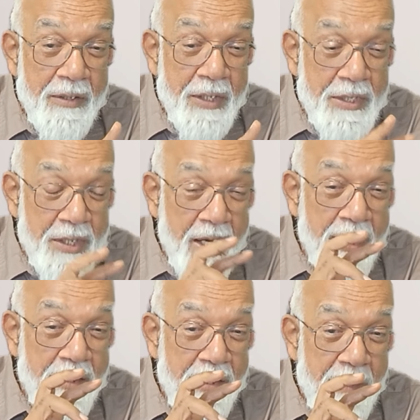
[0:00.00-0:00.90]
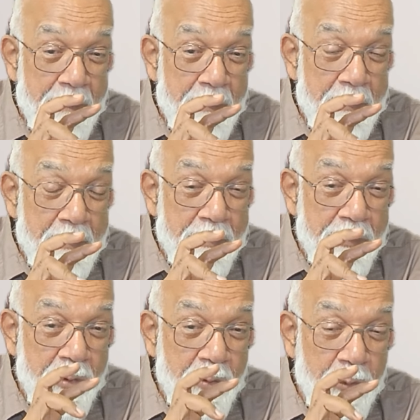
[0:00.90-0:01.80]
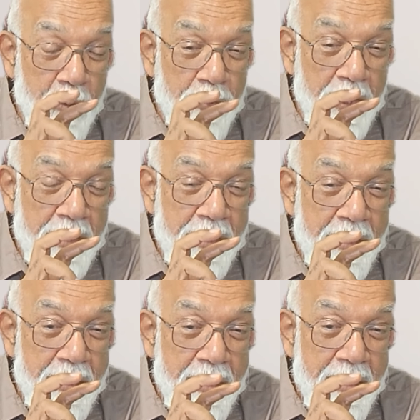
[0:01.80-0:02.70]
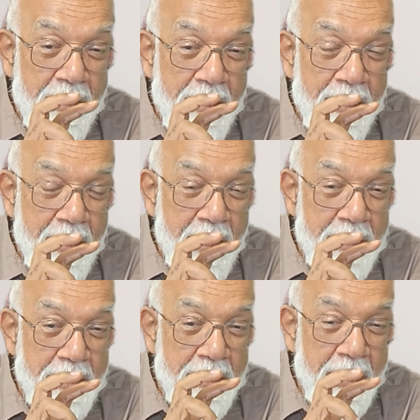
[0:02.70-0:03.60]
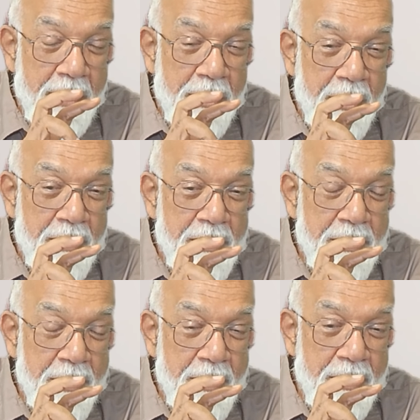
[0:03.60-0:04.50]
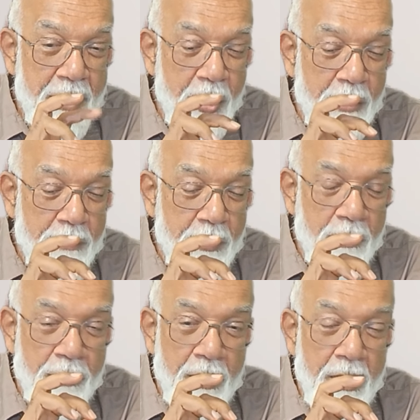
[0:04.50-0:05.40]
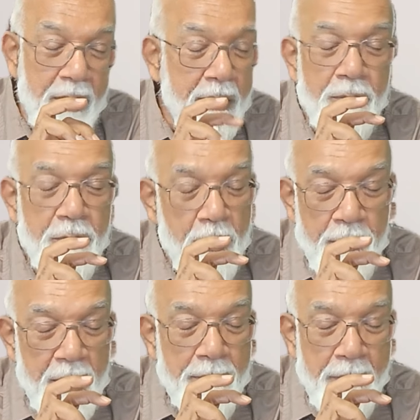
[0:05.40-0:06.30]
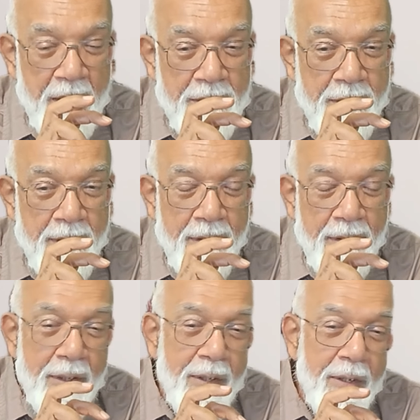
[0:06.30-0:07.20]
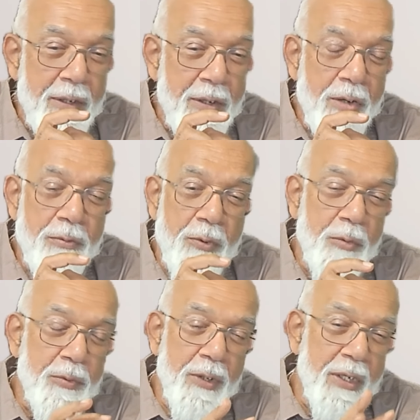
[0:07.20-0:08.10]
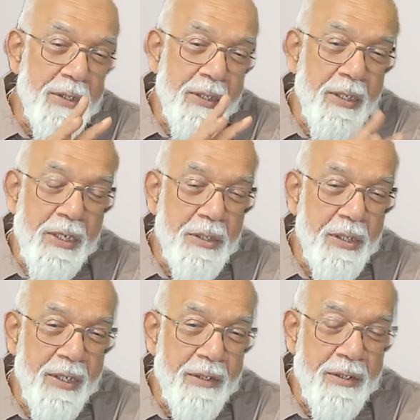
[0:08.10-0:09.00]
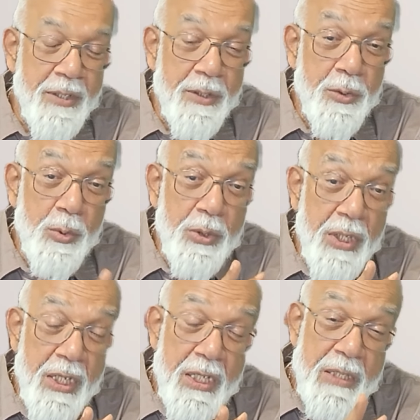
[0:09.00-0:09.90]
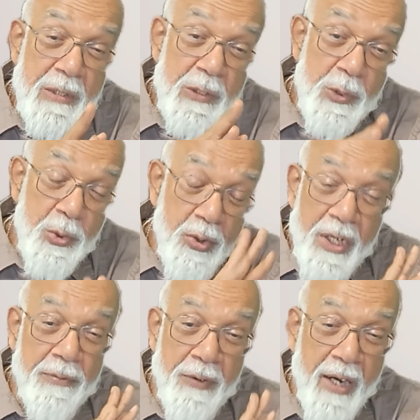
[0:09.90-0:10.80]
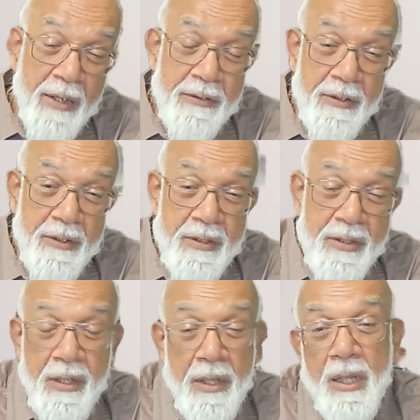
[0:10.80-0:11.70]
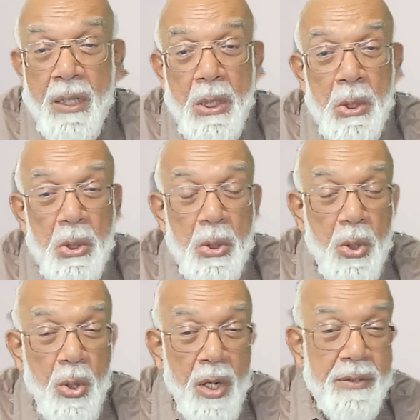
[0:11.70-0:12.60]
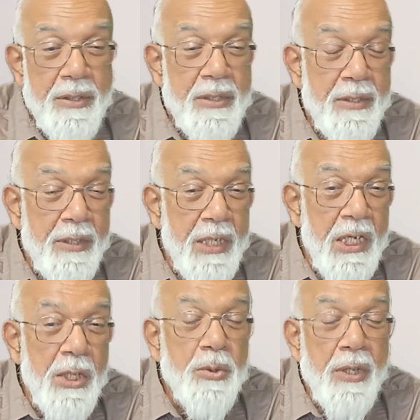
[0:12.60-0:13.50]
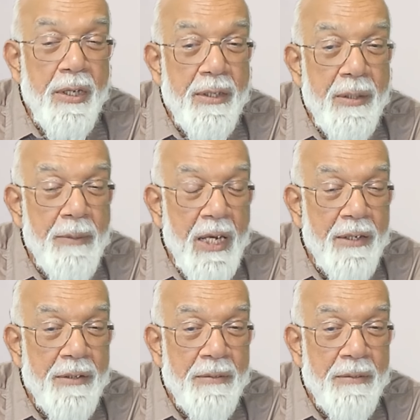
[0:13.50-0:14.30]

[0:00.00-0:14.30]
desire, fulfilled, hesitation and stress, not fulf- uh, no, fulfilled, pleasure, not fulfilled, hesitation and the stress. So these three factors causes the delusion in the mind.